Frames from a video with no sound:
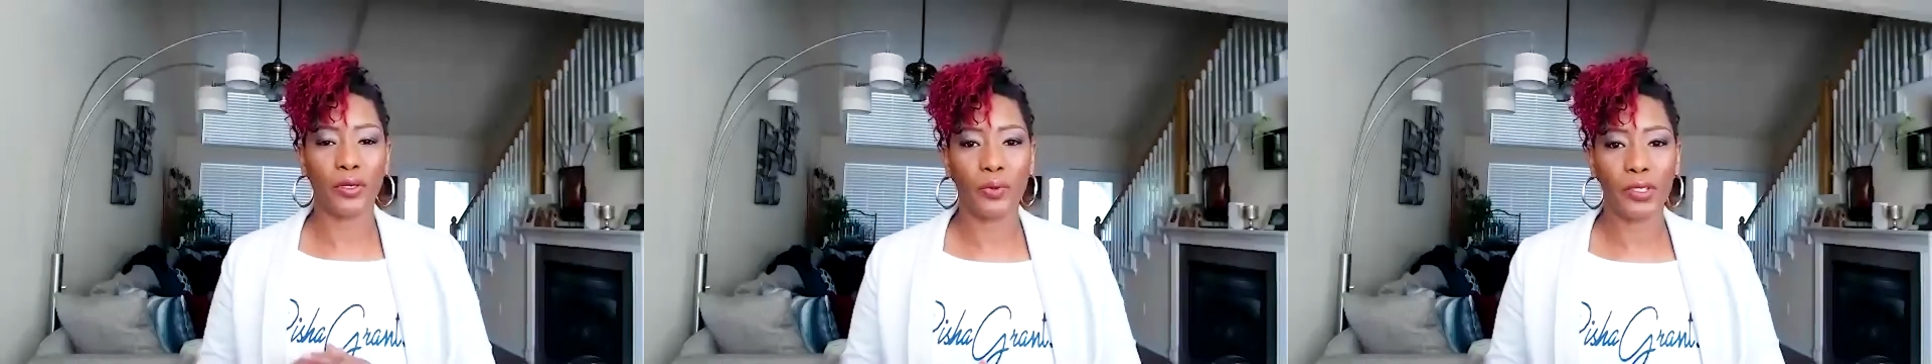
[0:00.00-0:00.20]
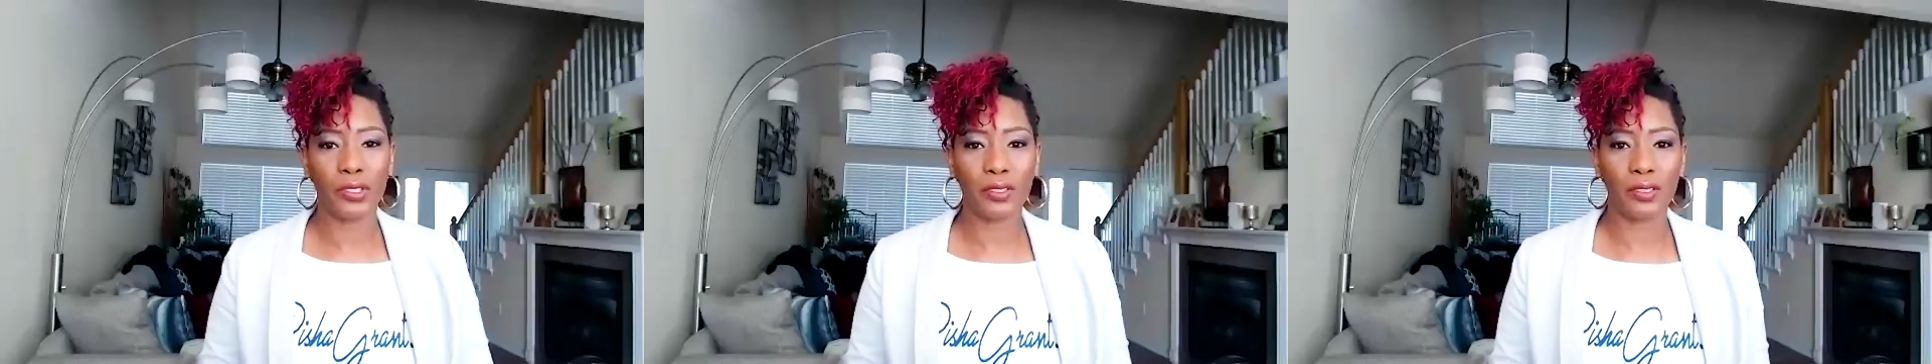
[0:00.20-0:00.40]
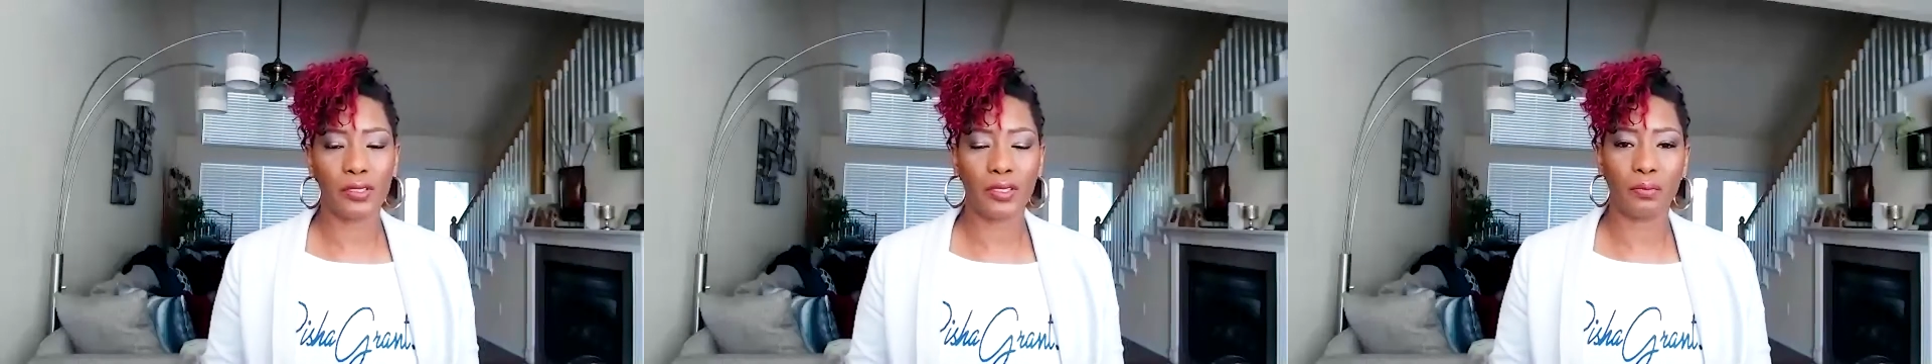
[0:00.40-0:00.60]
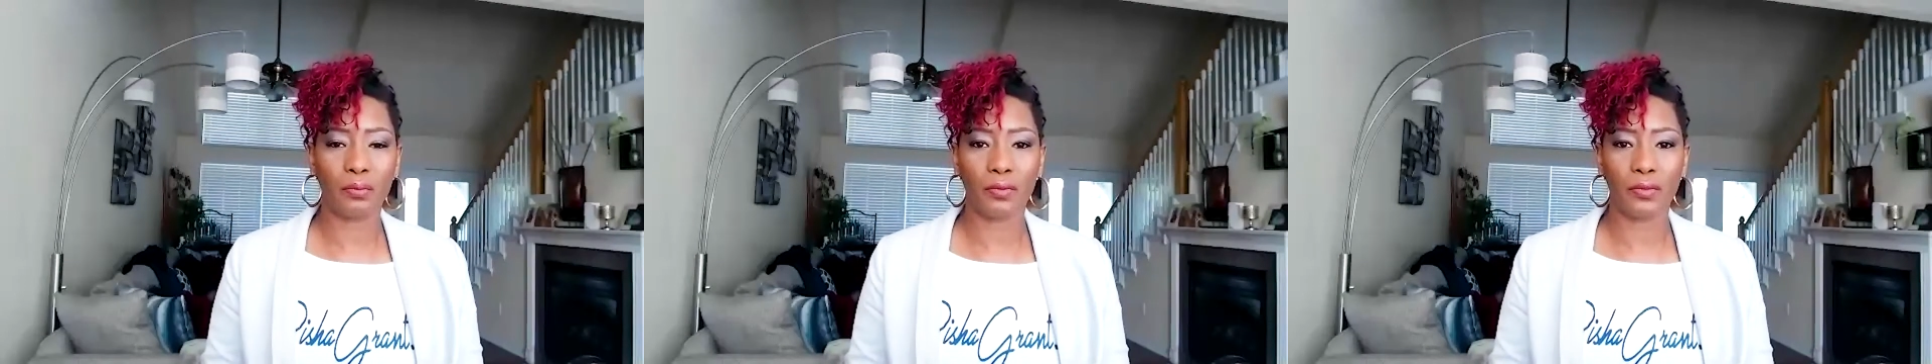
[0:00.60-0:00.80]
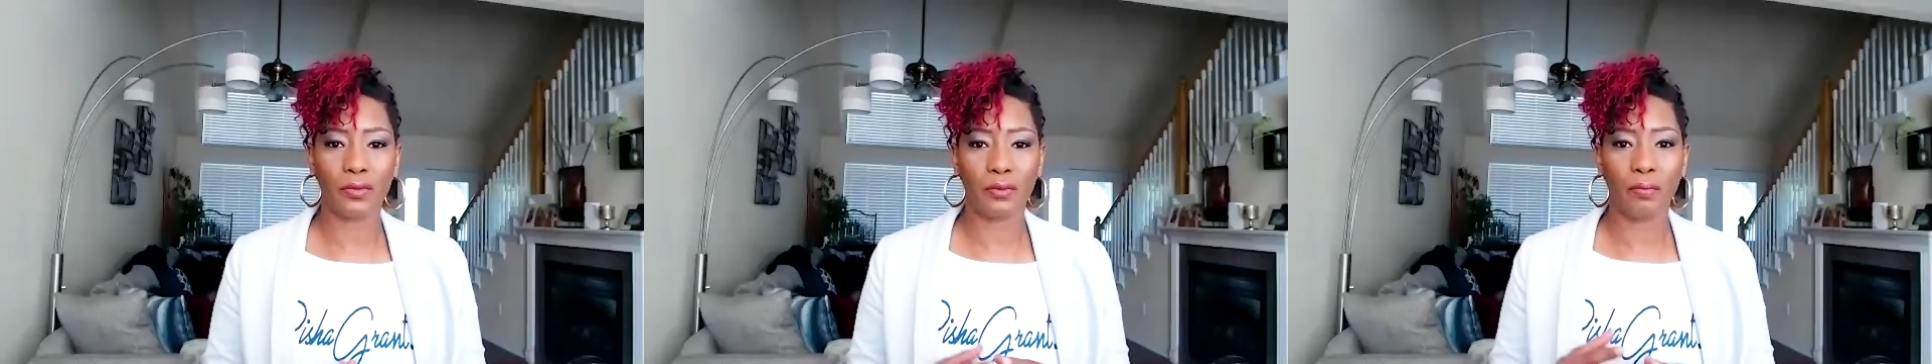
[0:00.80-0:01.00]
which is the
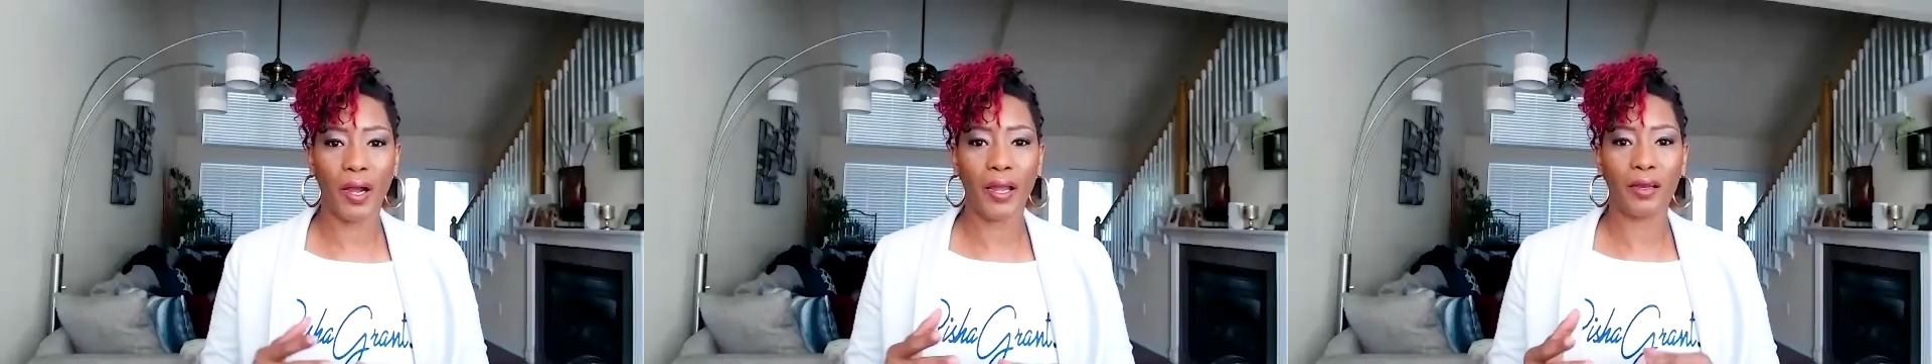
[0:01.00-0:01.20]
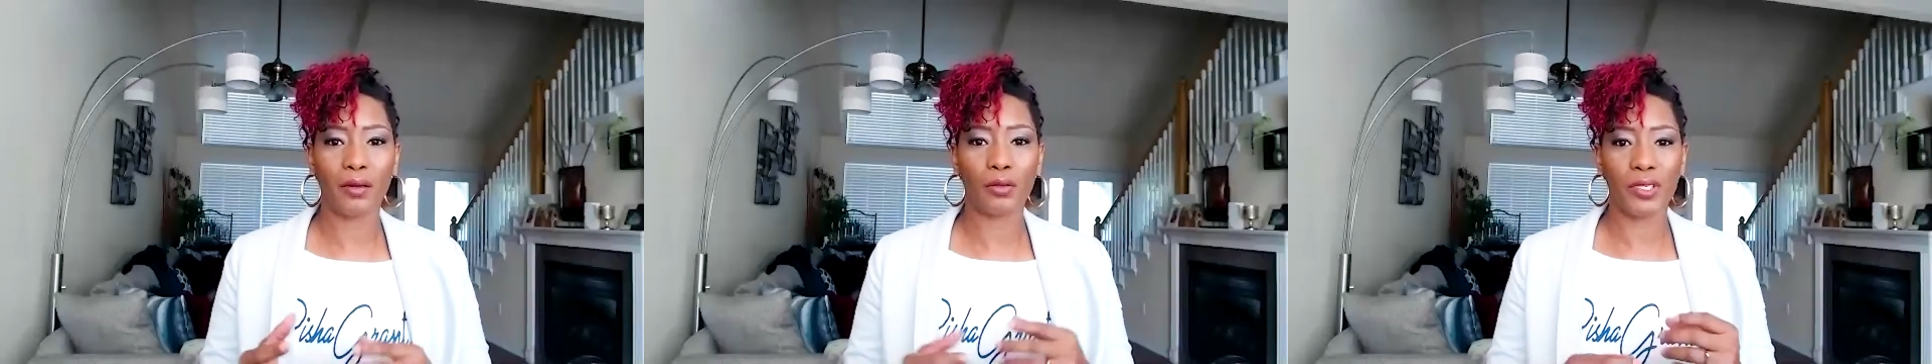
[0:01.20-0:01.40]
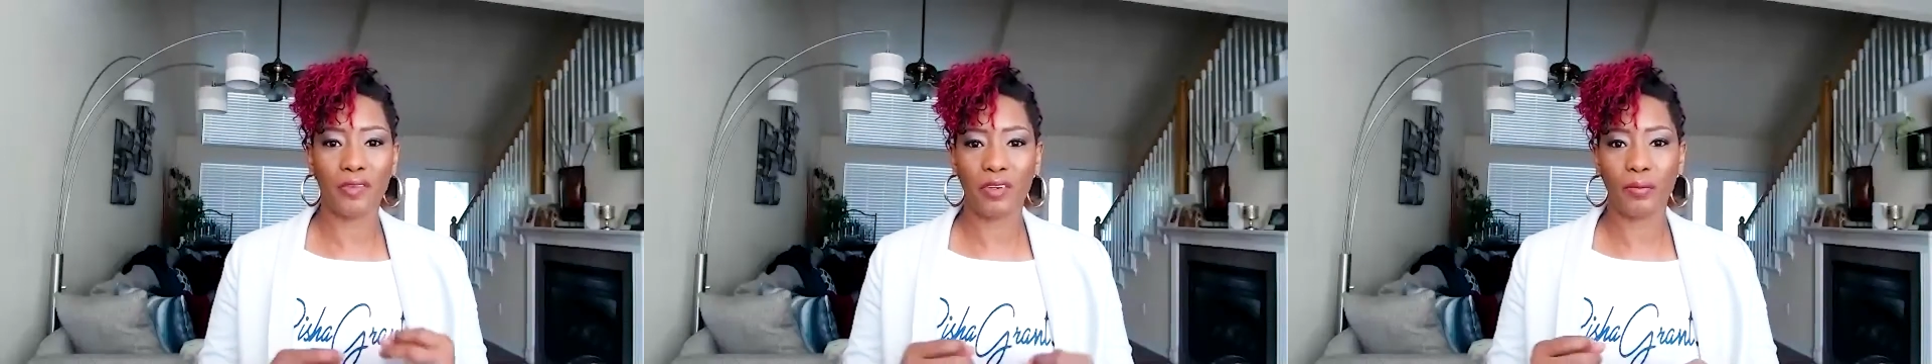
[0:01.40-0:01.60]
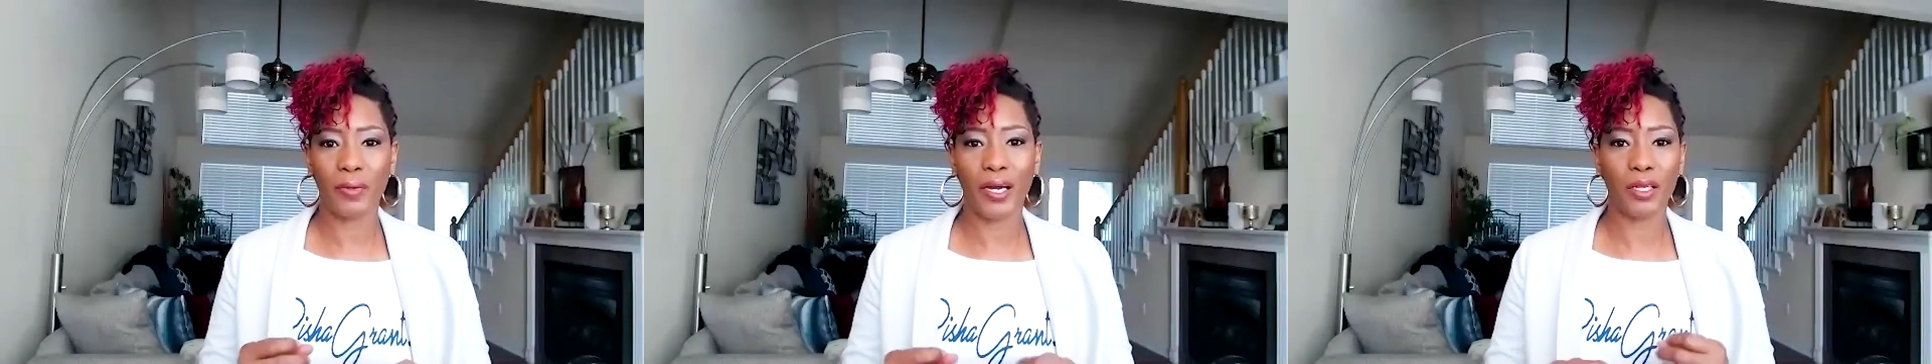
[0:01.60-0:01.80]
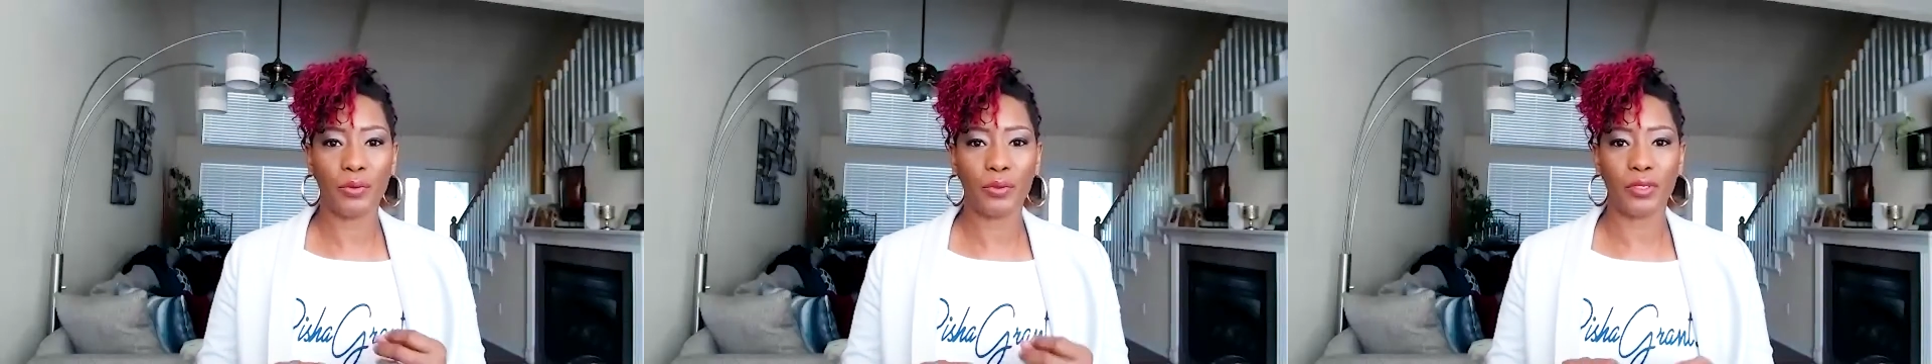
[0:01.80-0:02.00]
miles
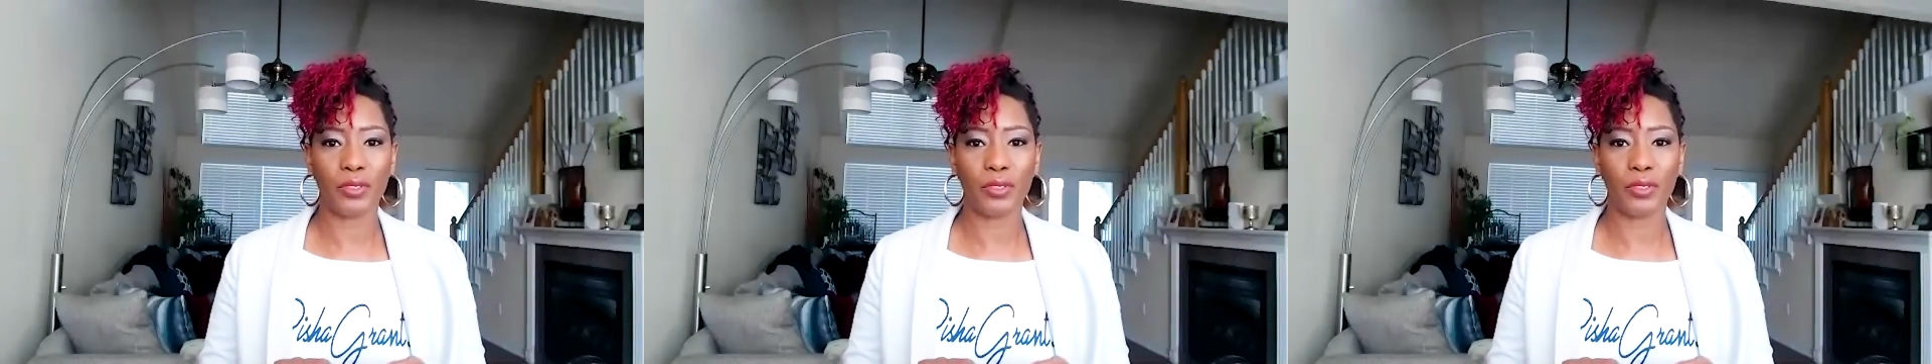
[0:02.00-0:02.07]
everybody was